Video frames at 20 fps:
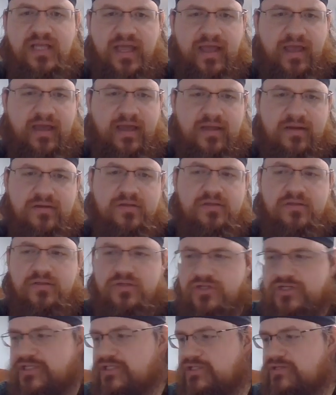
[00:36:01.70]
and
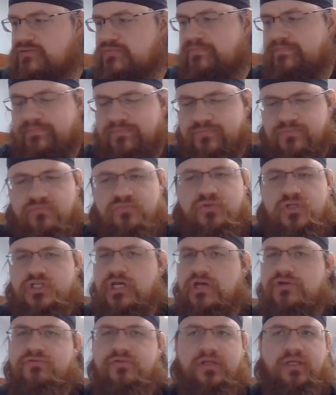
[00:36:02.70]
just
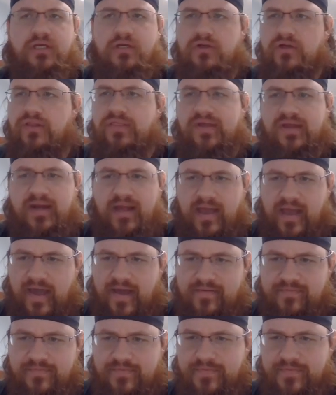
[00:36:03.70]
generally a good thing to have.